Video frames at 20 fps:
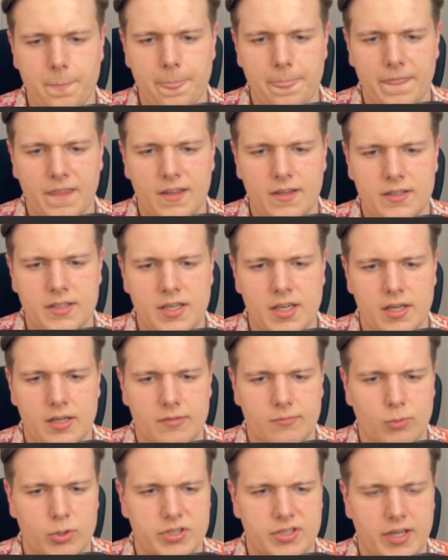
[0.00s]
yeah,
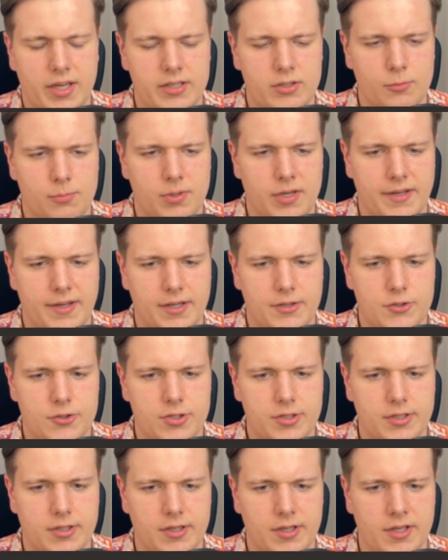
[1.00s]
what can you play
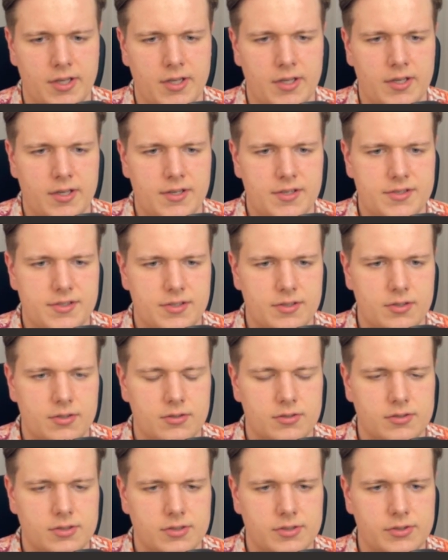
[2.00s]
actually?
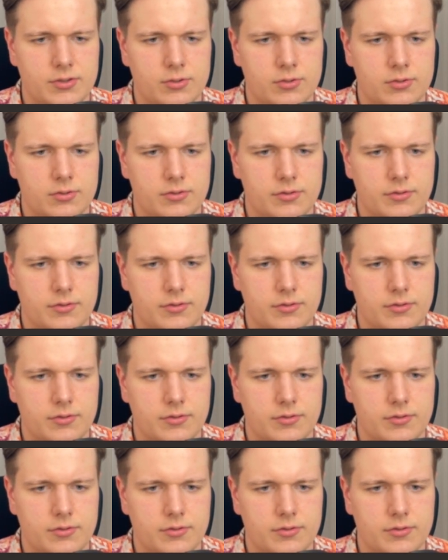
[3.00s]
So your